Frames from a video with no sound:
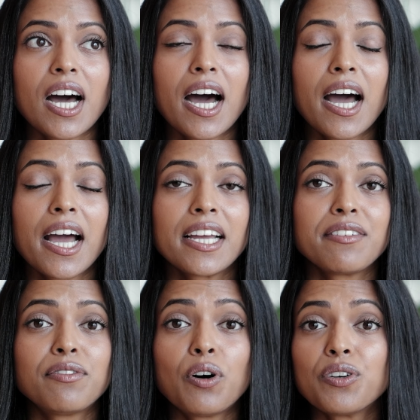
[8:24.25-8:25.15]
I
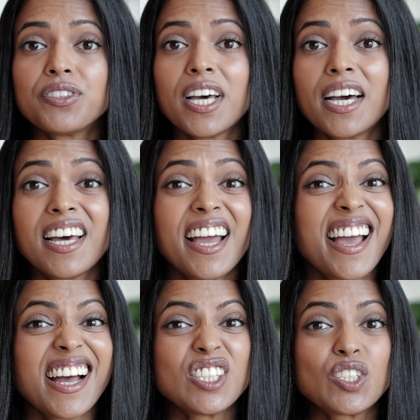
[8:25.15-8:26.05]
thought that I
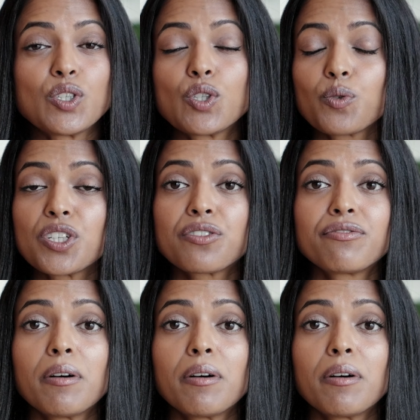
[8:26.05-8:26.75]
had to switch